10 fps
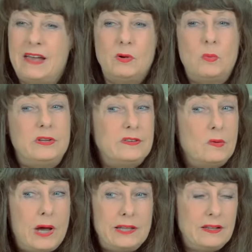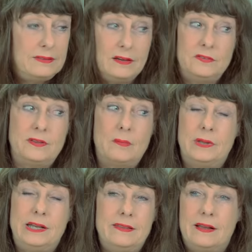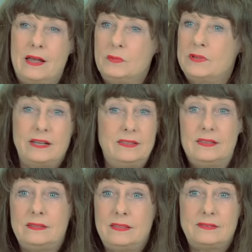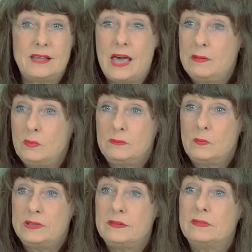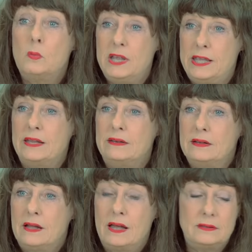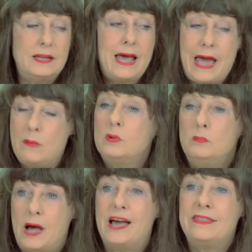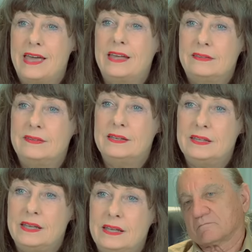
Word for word: every once in a while, there's somebody that comes like this guy. What's it, the Weeknd? Now I would buy that CD.